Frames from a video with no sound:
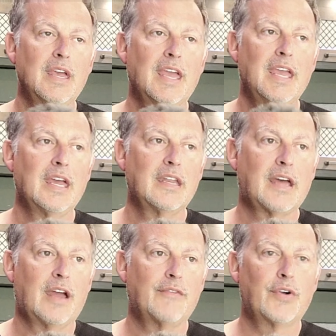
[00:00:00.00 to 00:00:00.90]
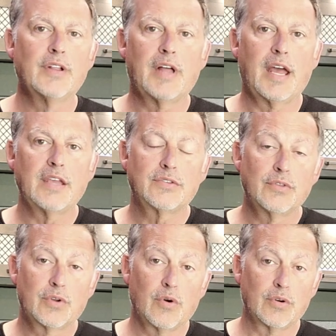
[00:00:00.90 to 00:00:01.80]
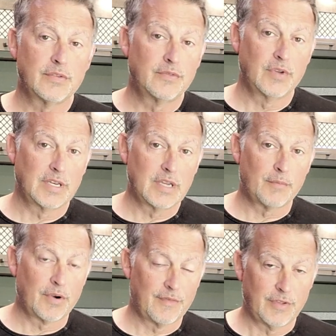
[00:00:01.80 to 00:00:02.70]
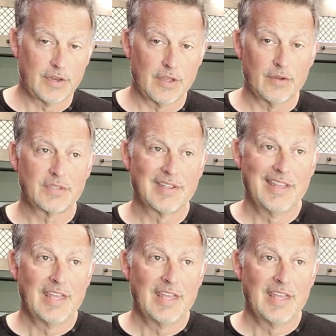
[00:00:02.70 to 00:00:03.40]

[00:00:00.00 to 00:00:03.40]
And I've realized through the course of doing a number of videos